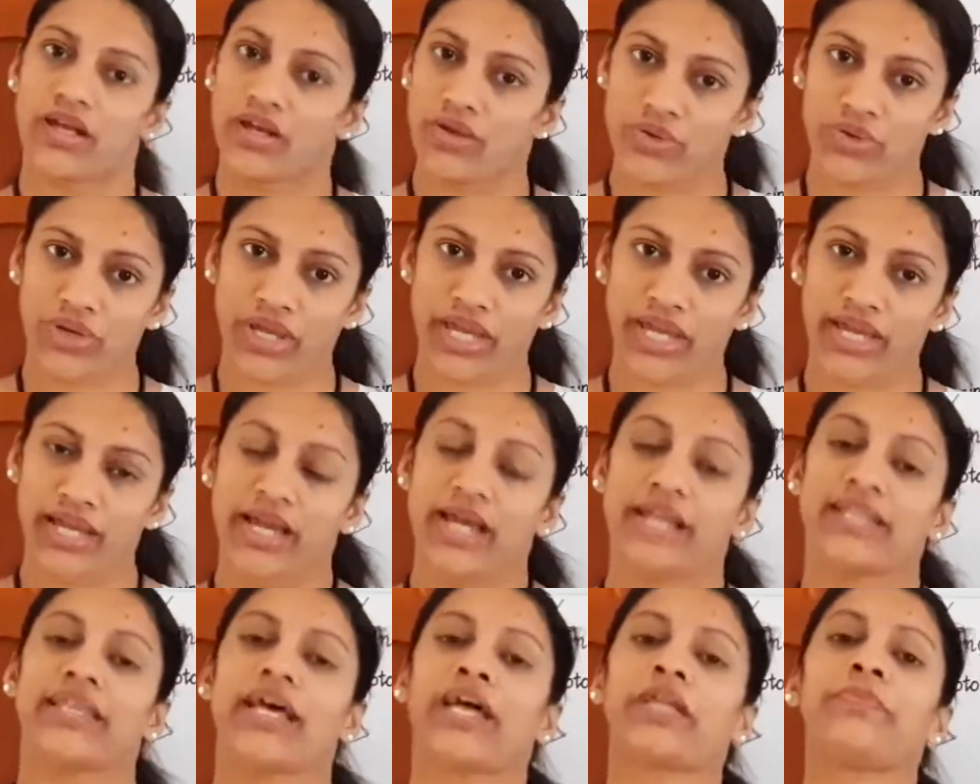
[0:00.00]

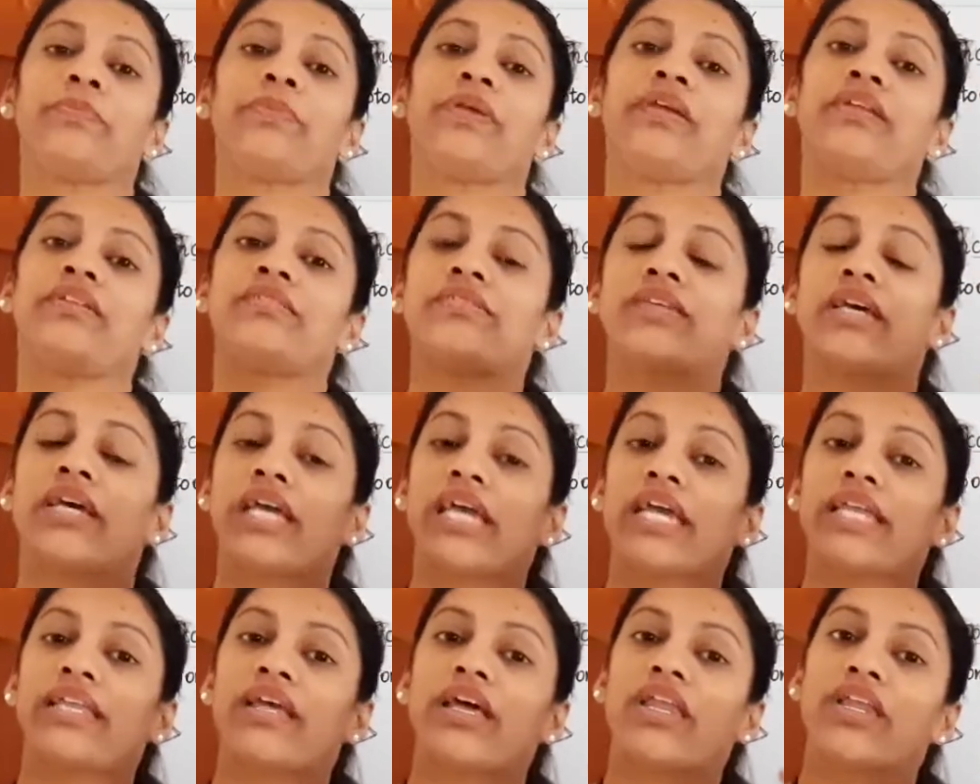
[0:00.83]
Okay, that means
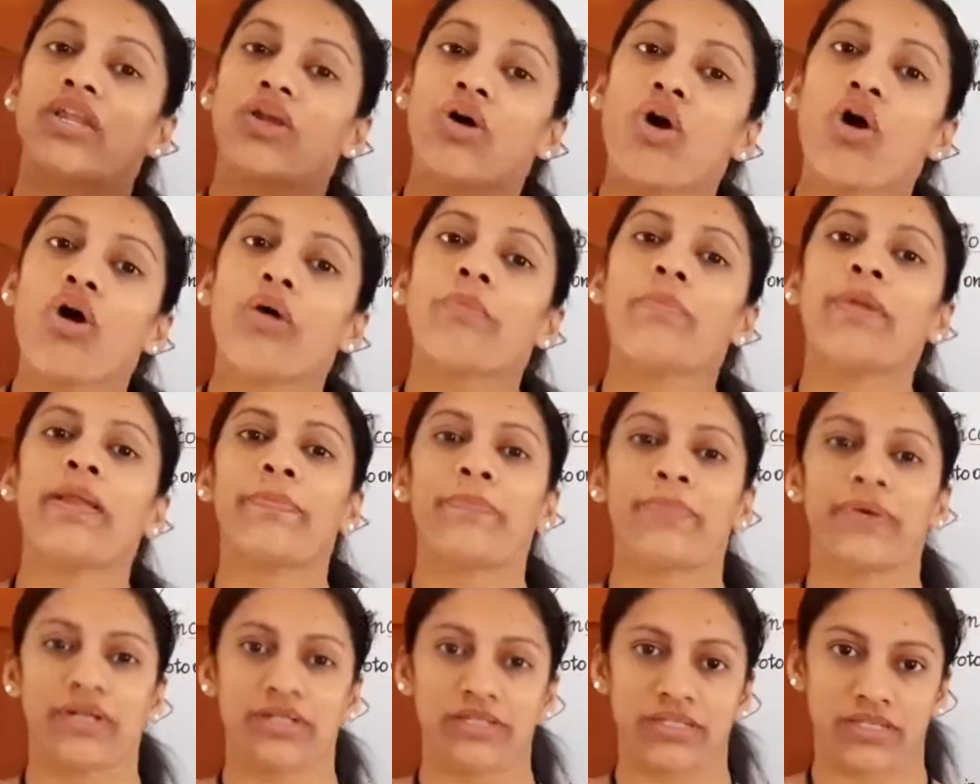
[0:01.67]
in a
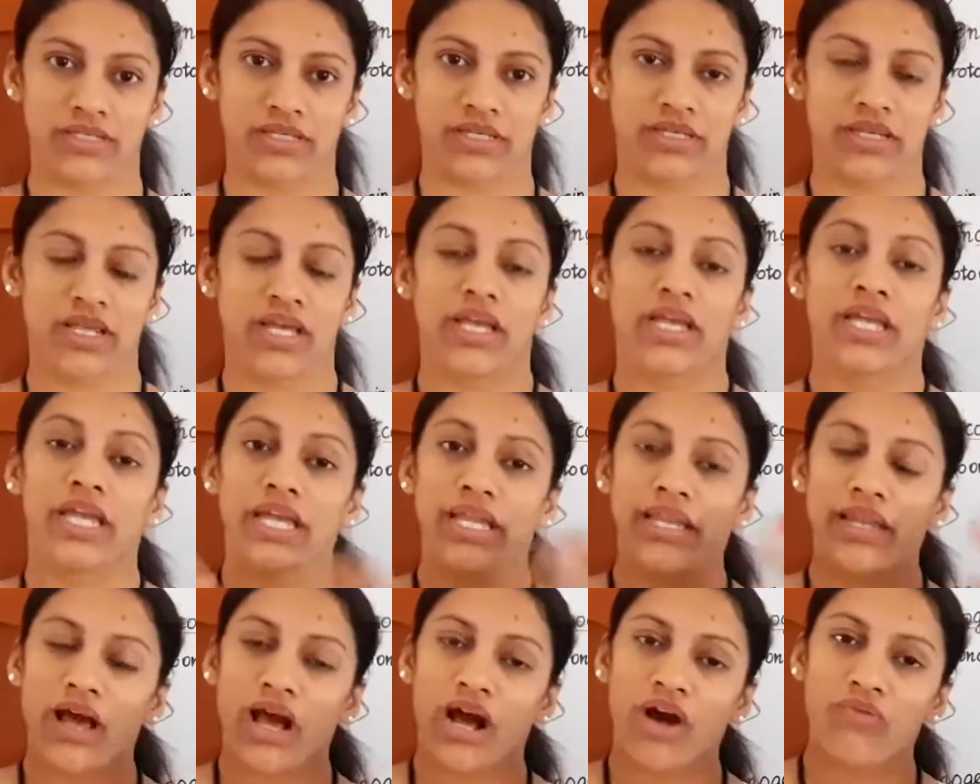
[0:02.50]
normal person,
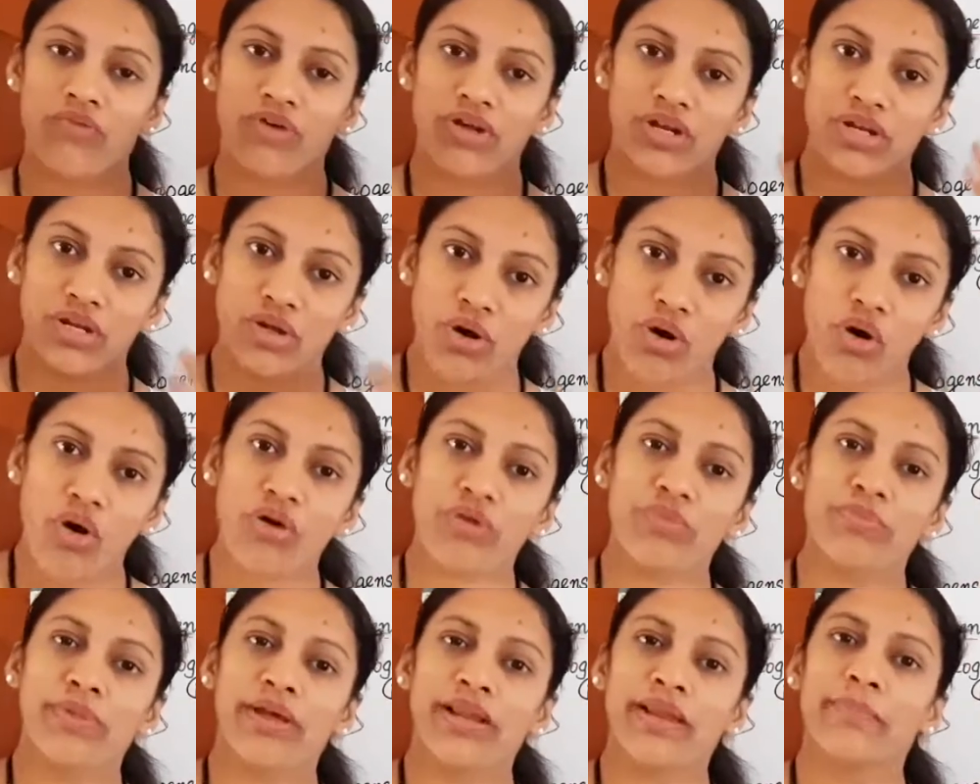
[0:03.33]
in our
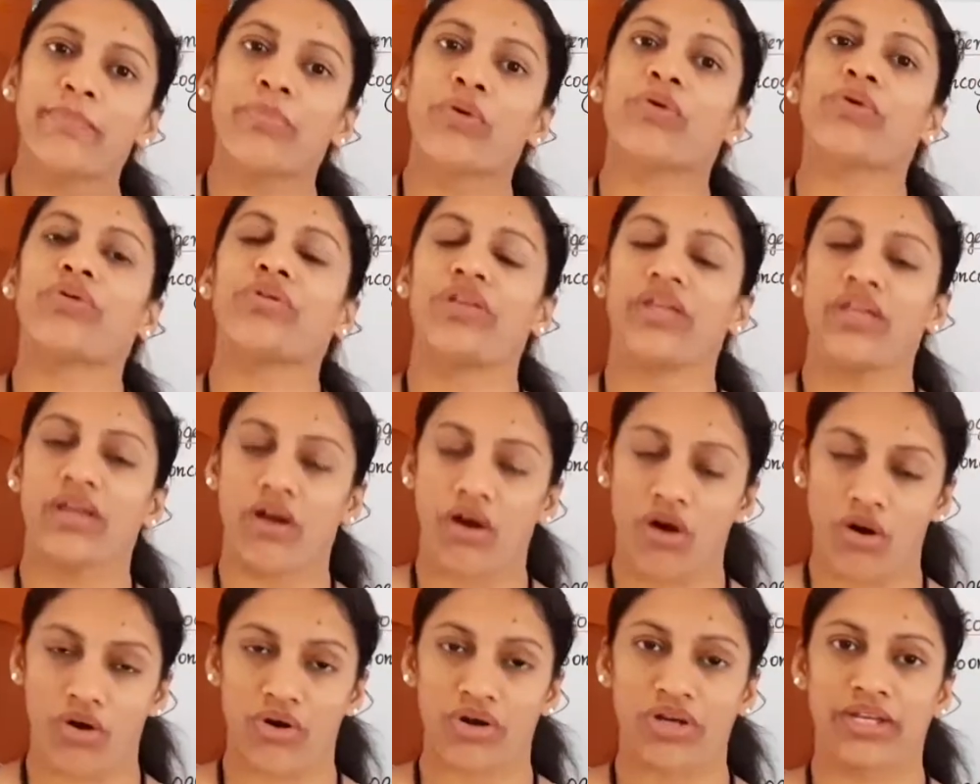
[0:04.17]
normal body
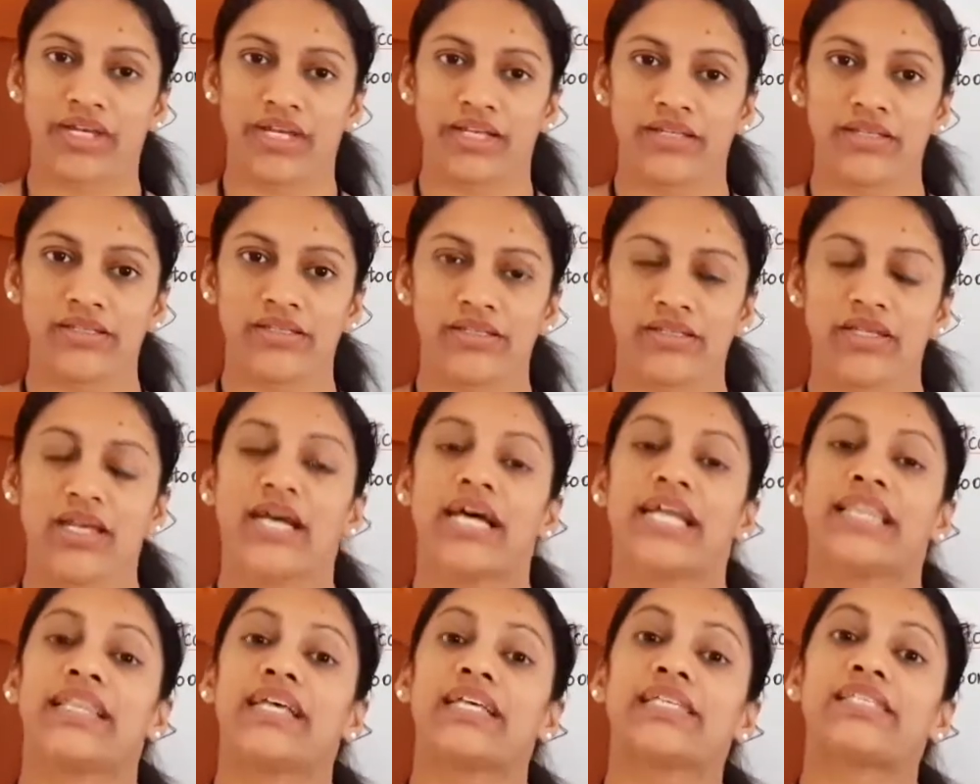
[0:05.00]
organs,
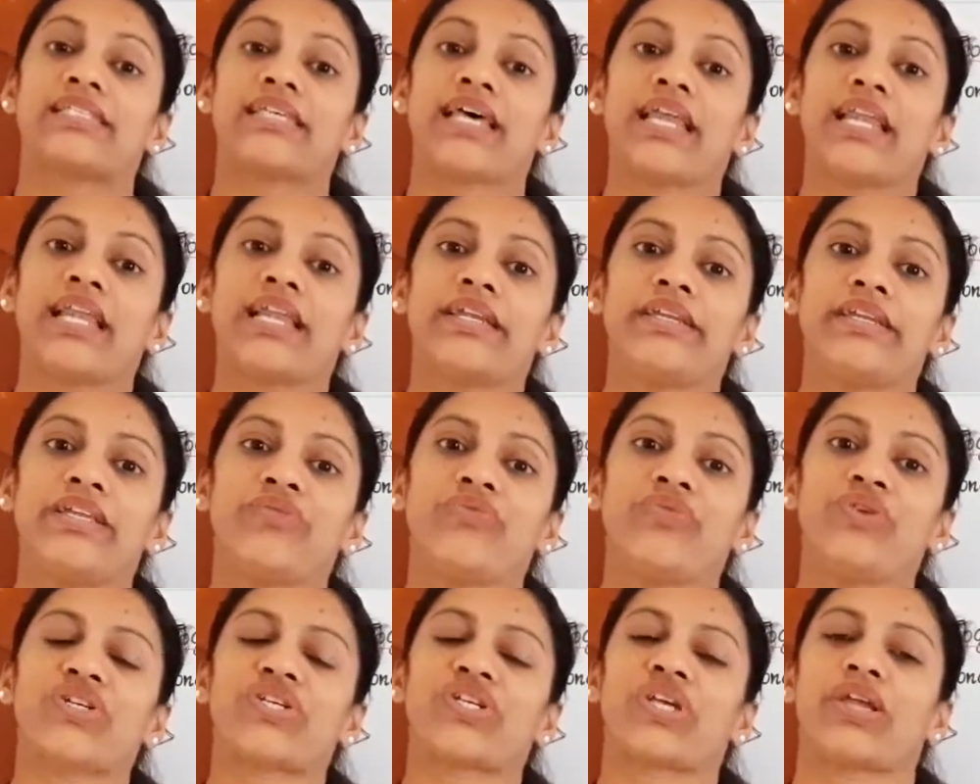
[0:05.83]
the cell
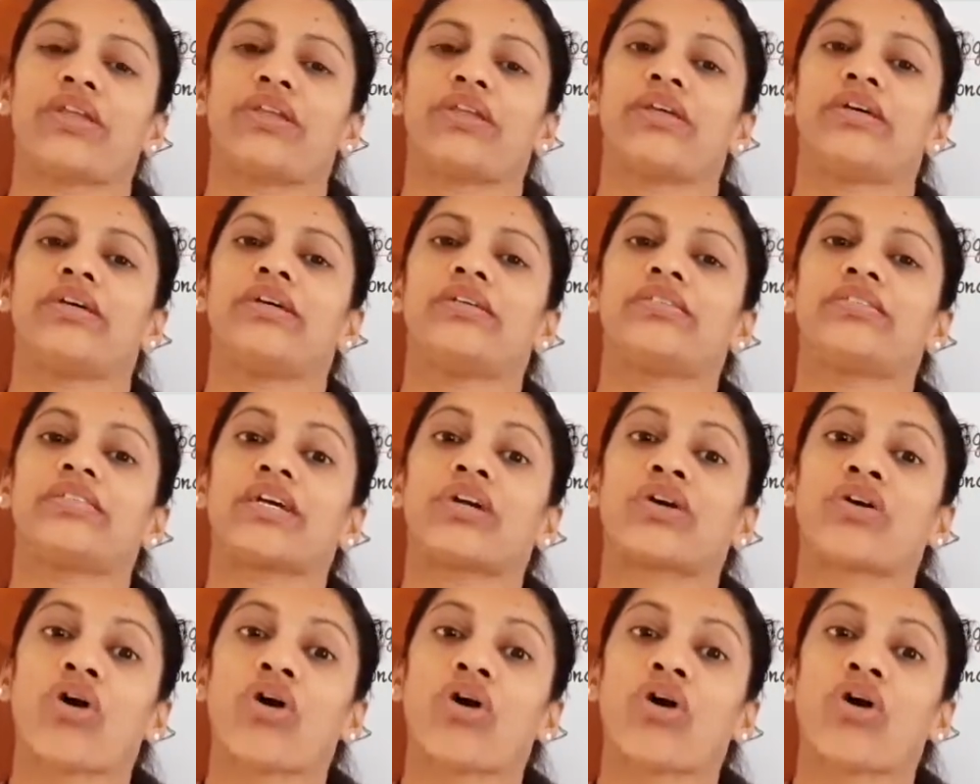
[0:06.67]
division is a